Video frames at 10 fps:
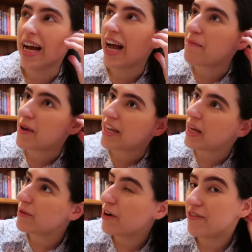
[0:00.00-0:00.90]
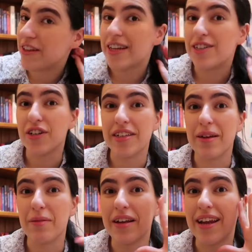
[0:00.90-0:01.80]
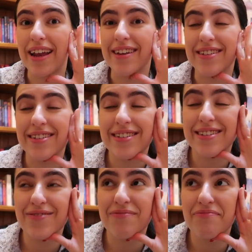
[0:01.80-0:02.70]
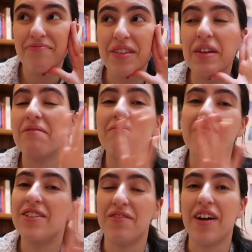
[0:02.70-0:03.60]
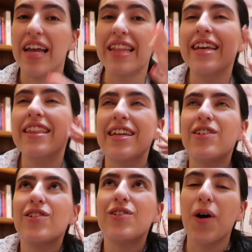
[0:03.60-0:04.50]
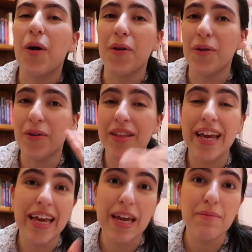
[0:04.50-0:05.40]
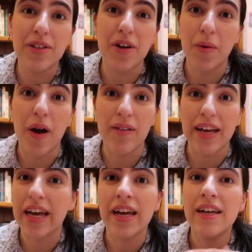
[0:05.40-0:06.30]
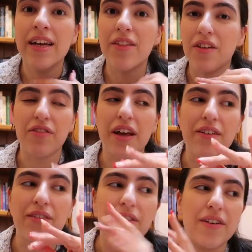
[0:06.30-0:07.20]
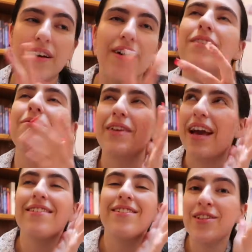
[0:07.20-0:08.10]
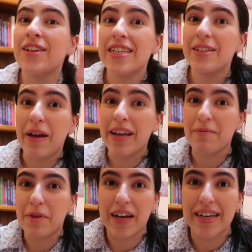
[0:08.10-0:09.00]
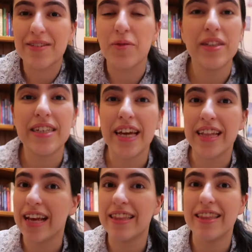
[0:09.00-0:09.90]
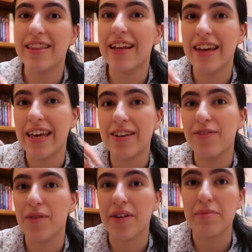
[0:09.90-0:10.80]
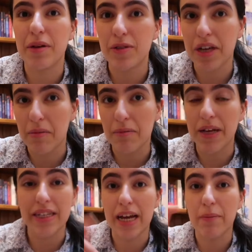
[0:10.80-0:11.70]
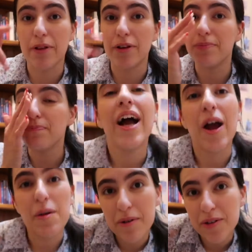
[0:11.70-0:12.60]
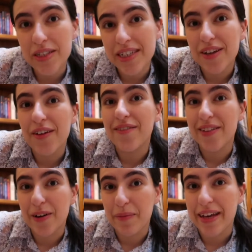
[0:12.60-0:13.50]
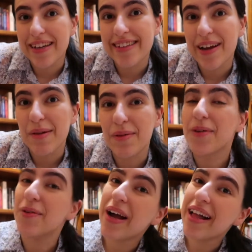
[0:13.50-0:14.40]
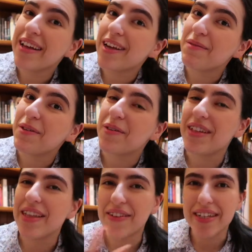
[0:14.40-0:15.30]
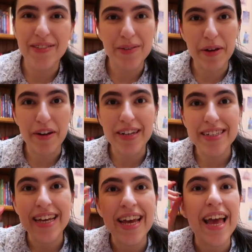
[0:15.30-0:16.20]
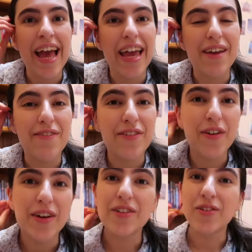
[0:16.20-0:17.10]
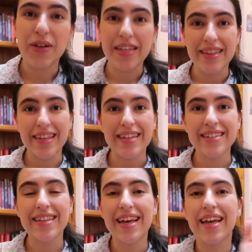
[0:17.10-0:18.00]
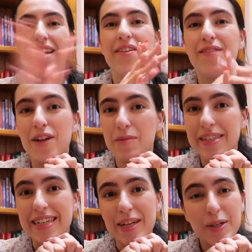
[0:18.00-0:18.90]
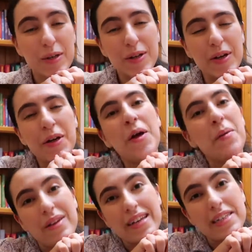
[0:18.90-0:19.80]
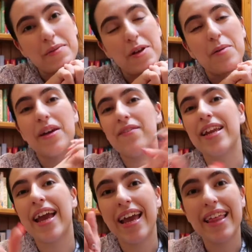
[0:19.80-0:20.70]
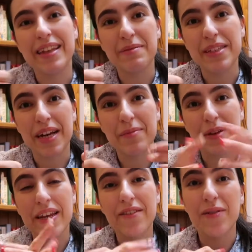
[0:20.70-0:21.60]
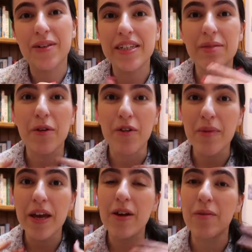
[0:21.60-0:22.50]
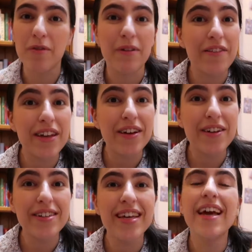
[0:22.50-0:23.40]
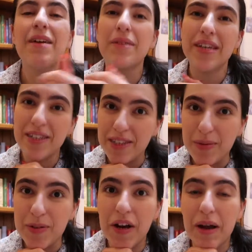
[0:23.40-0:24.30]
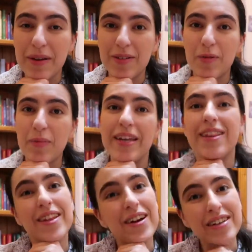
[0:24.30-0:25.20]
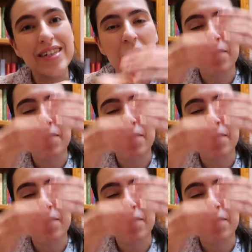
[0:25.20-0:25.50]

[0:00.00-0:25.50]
I made a cup of coffee and I just had one, and divine. Like, they're just so good. They keep so well, like the flavor, and oh yeah, you need to make them, you guys. Once again, like, link for the recipe will be down below. I hope you enjoyed this Vlogmas. I hope you're all well. I hope you're all in the festive spirit. If you enjoyed this Vlogmas day 2, please let me know by giving it a thumbs up, and if you want to see more of me or more of my videos, please do subscribe, as it would mean a lot.